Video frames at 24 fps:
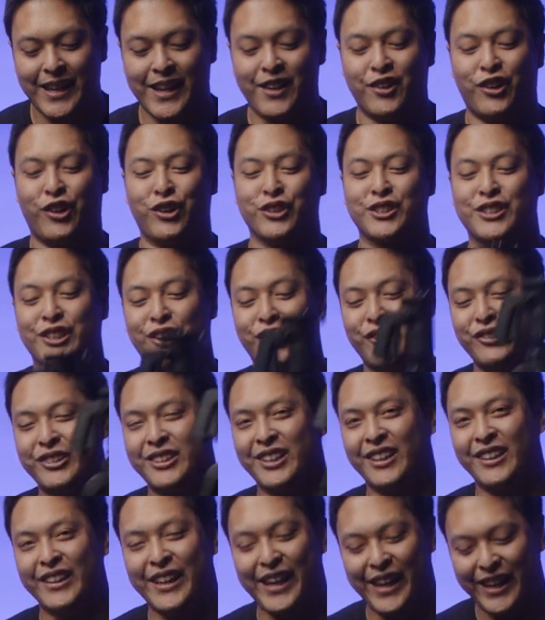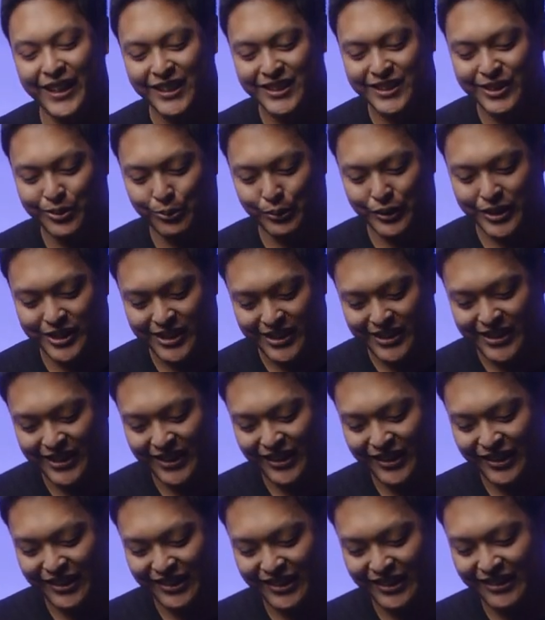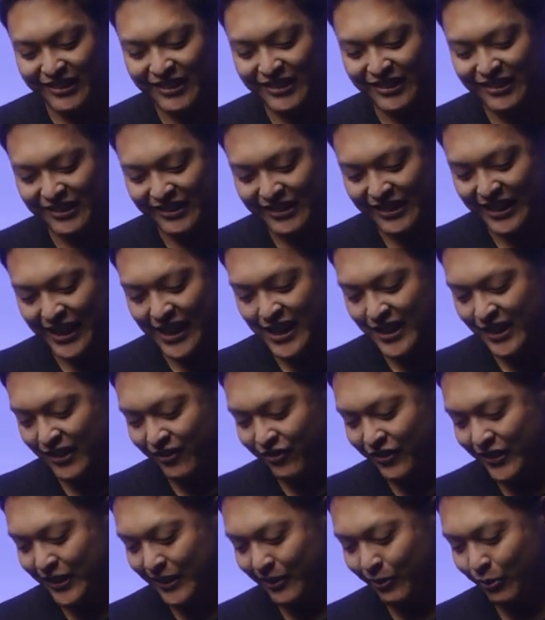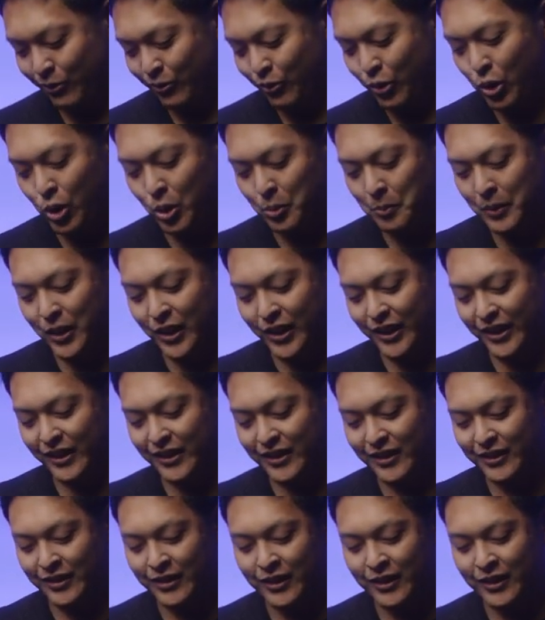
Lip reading: And also the legs were still kind of the Walmart